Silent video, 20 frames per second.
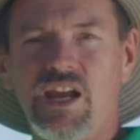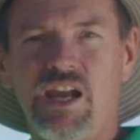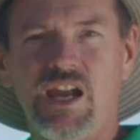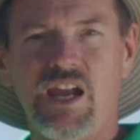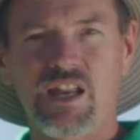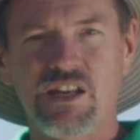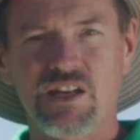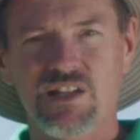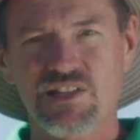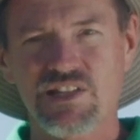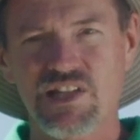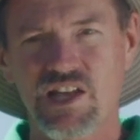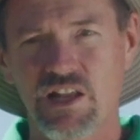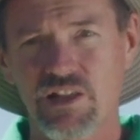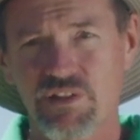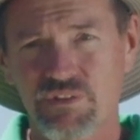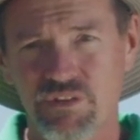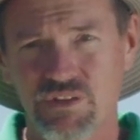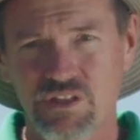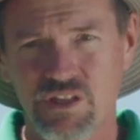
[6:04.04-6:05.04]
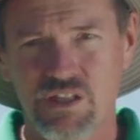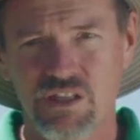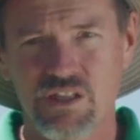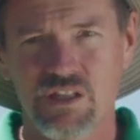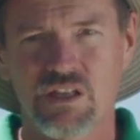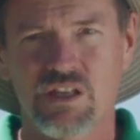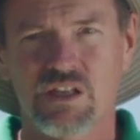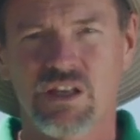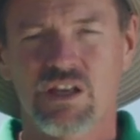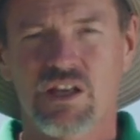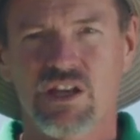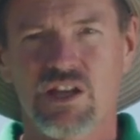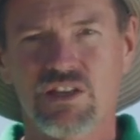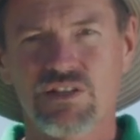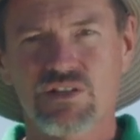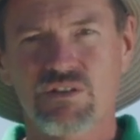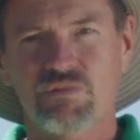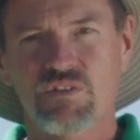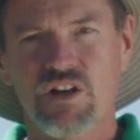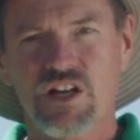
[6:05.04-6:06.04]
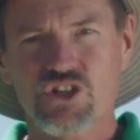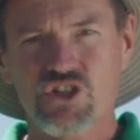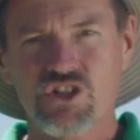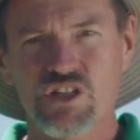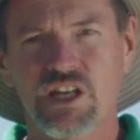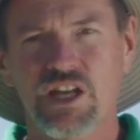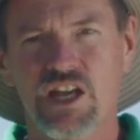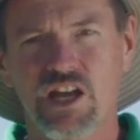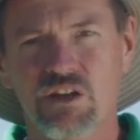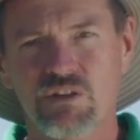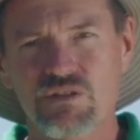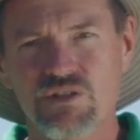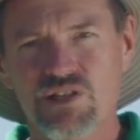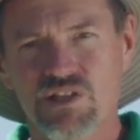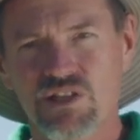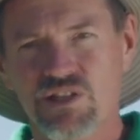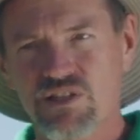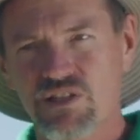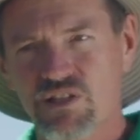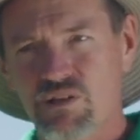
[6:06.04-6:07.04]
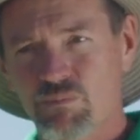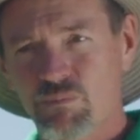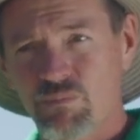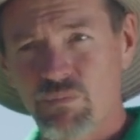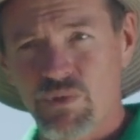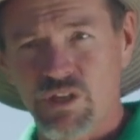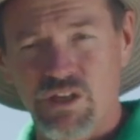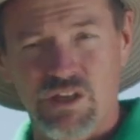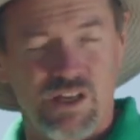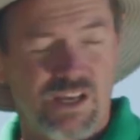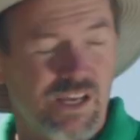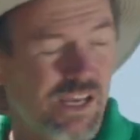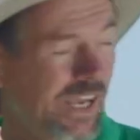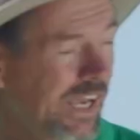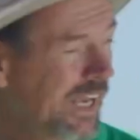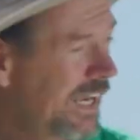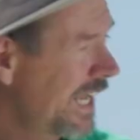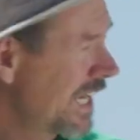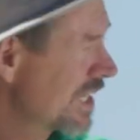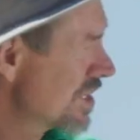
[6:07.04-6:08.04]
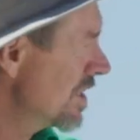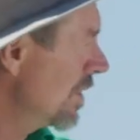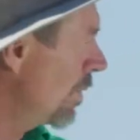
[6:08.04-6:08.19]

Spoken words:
and it's healthy. It's a functioning ecosystem. And actually,